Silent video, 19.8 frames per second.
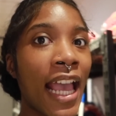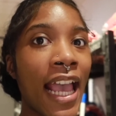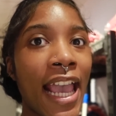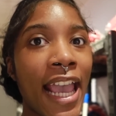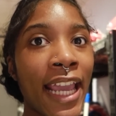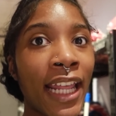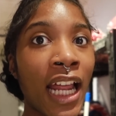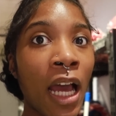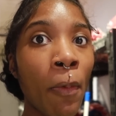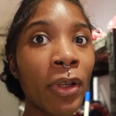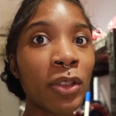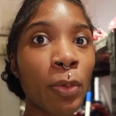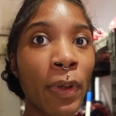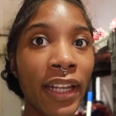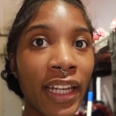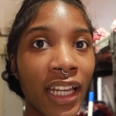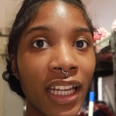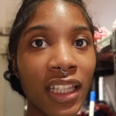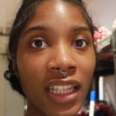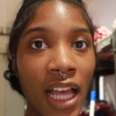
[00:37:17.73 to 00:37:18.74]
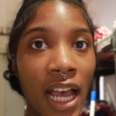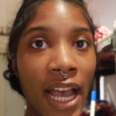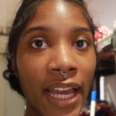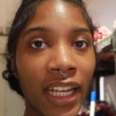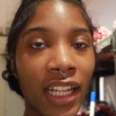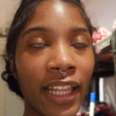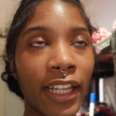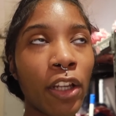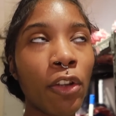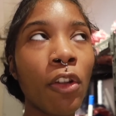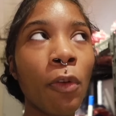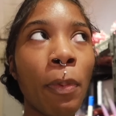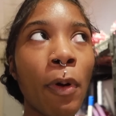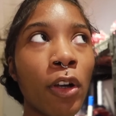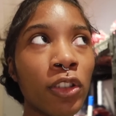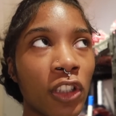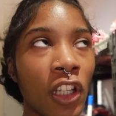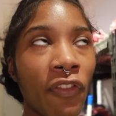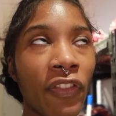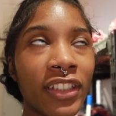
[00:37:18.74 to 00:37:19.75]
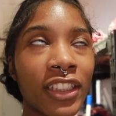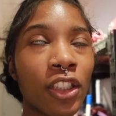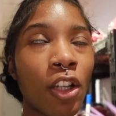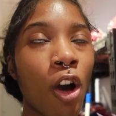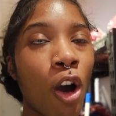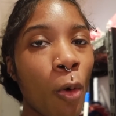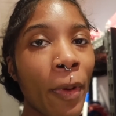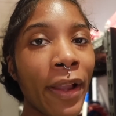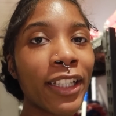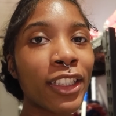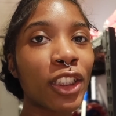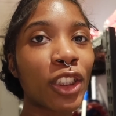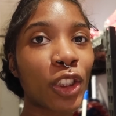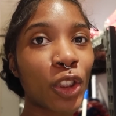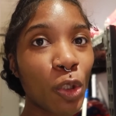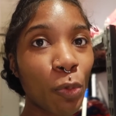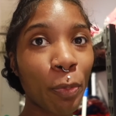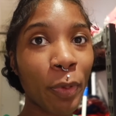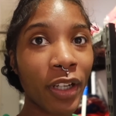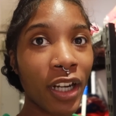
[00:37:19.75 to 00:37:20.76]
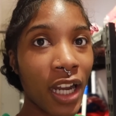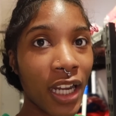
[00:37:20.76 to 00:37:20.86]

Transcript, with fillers: And I was waiting in line and like you know post office is always super